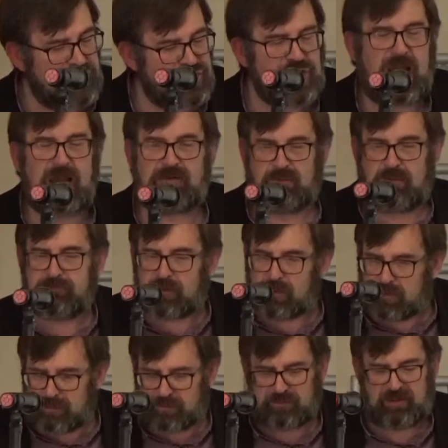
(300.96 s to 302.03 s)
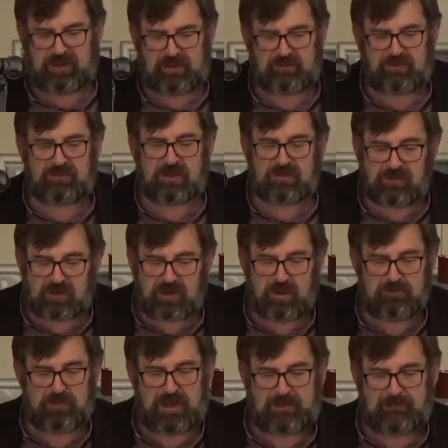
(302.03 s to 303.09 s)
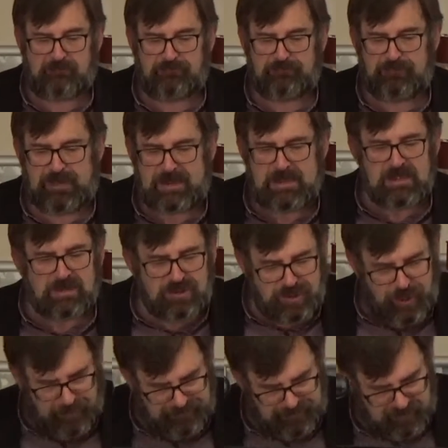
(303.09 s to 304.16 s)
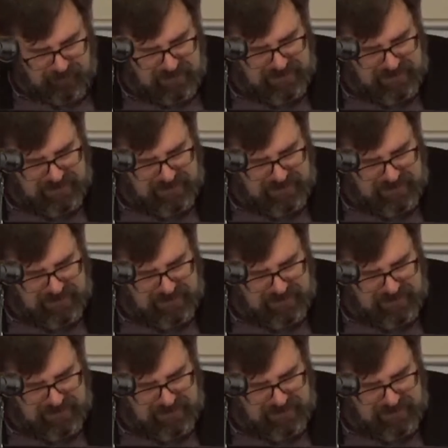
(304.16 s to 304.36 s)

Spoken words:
a shadow of the good things that are coming, not the